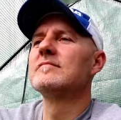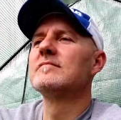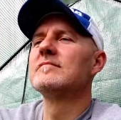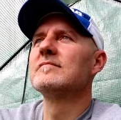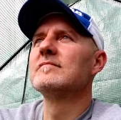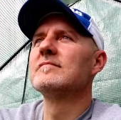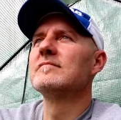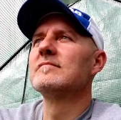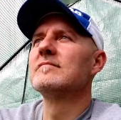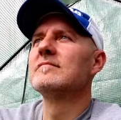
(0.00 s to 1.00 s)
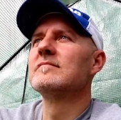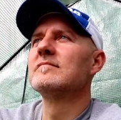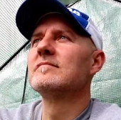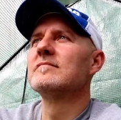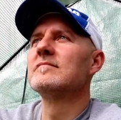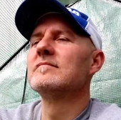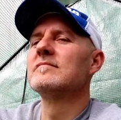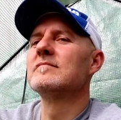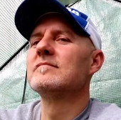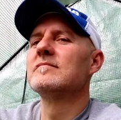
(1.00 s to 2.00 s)

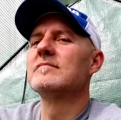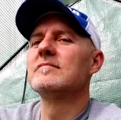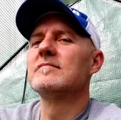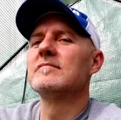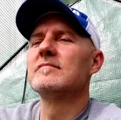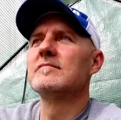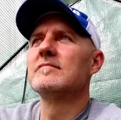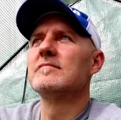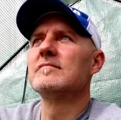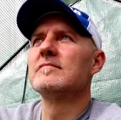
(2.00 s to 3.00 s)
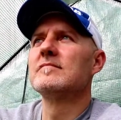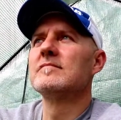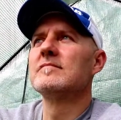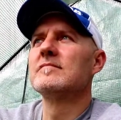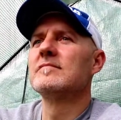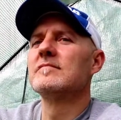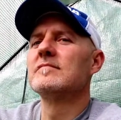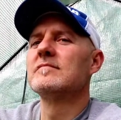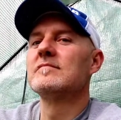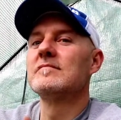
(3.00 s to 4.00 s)

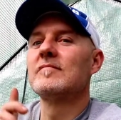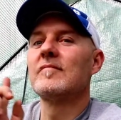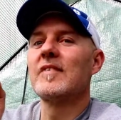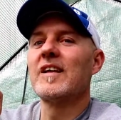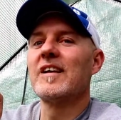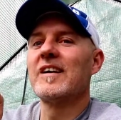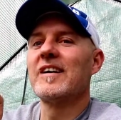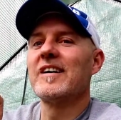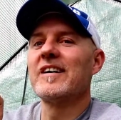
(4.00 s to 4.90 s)
Nobody speaks.